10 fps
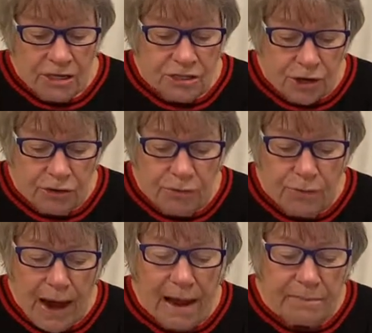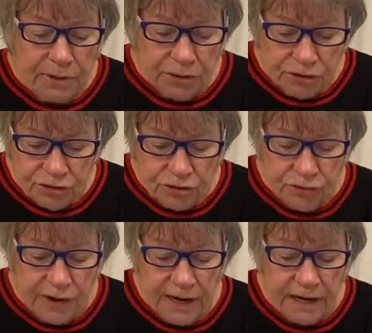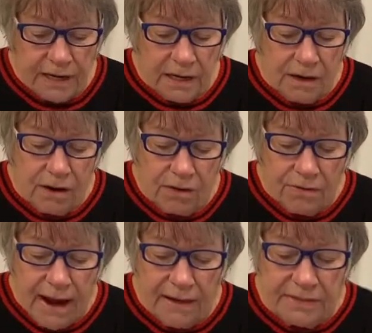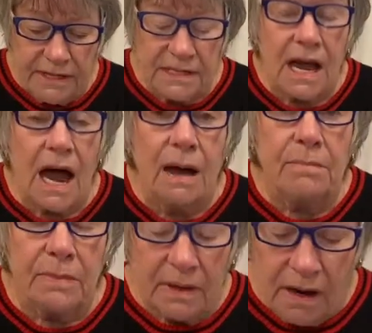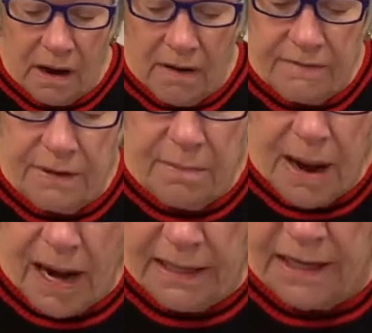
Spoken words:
So you wrap your string around the top of the pine